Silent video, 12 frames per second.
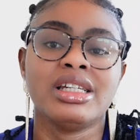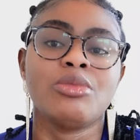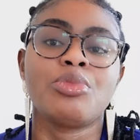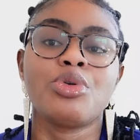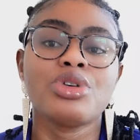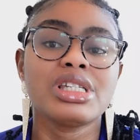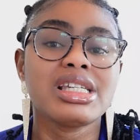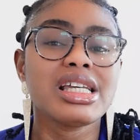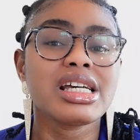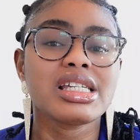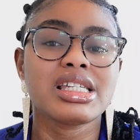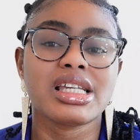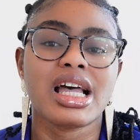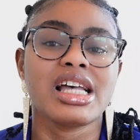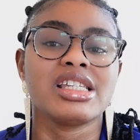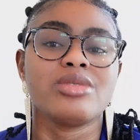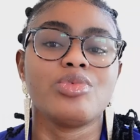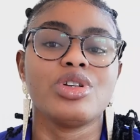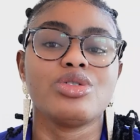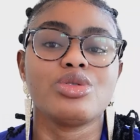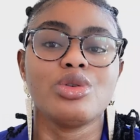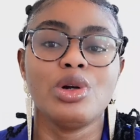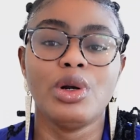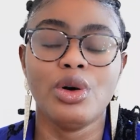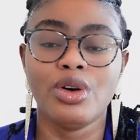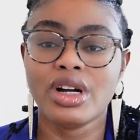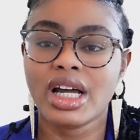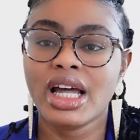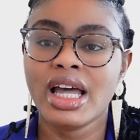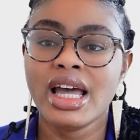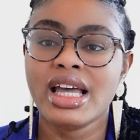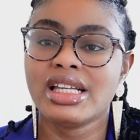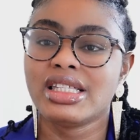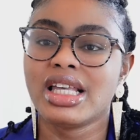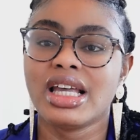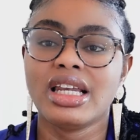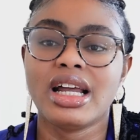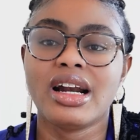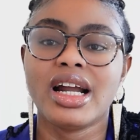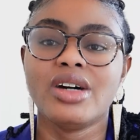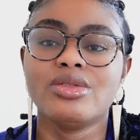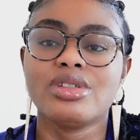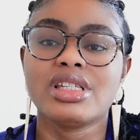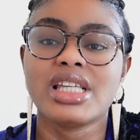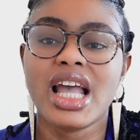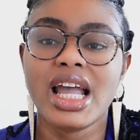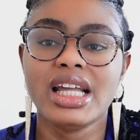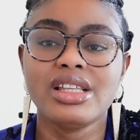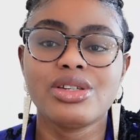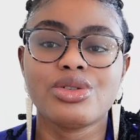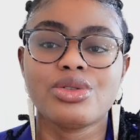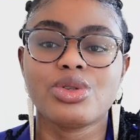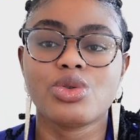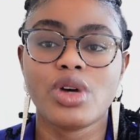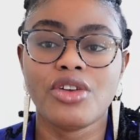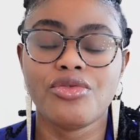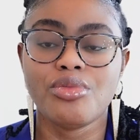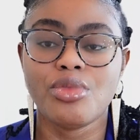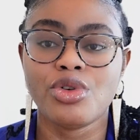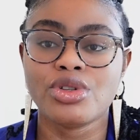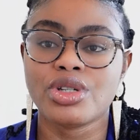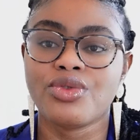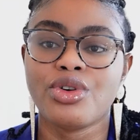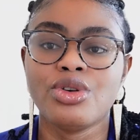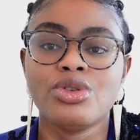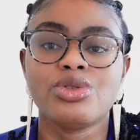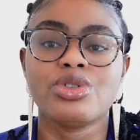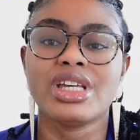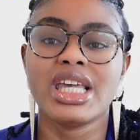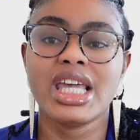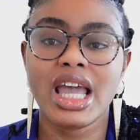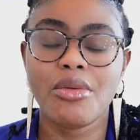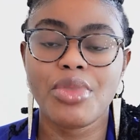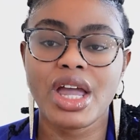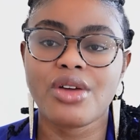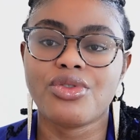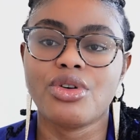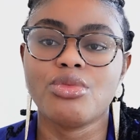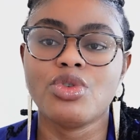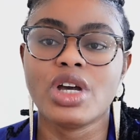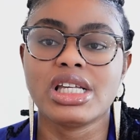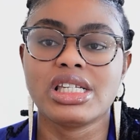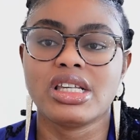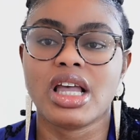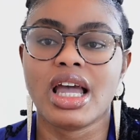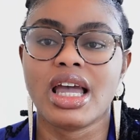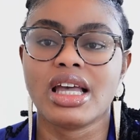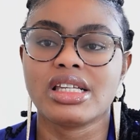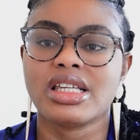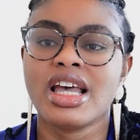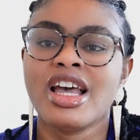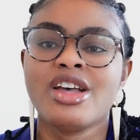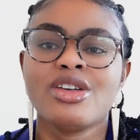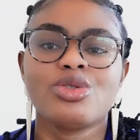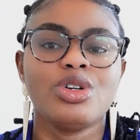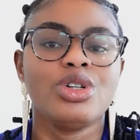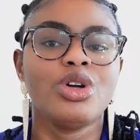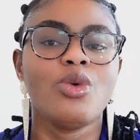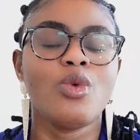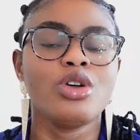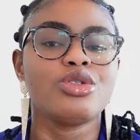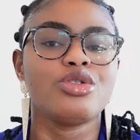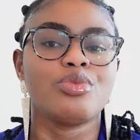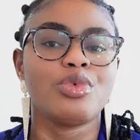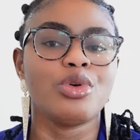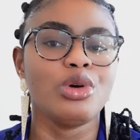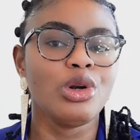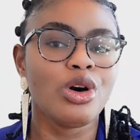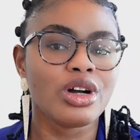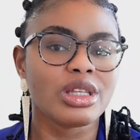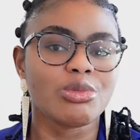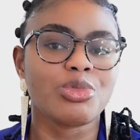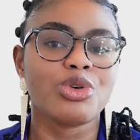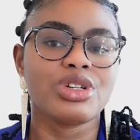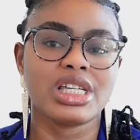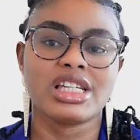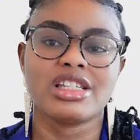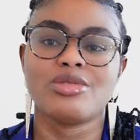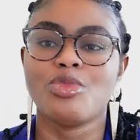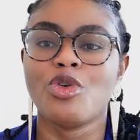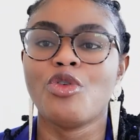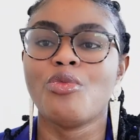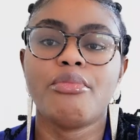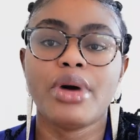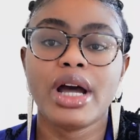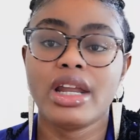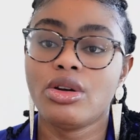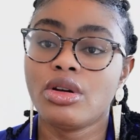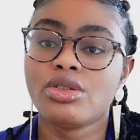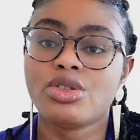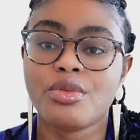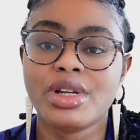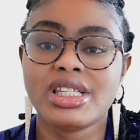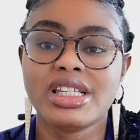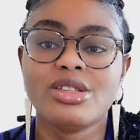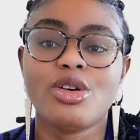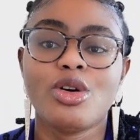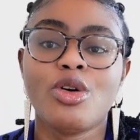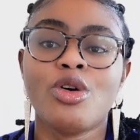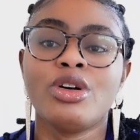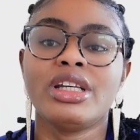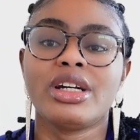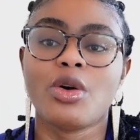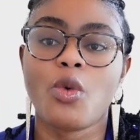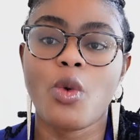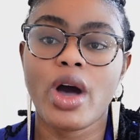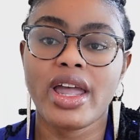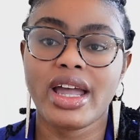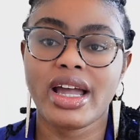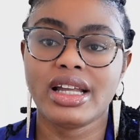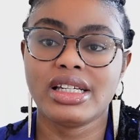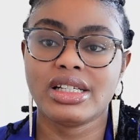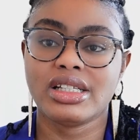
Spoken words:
The process has been so long. It's taken around 10 to 12 months for you to hear back from US CRs. So you don't want to prolong the process more by not submitting all the required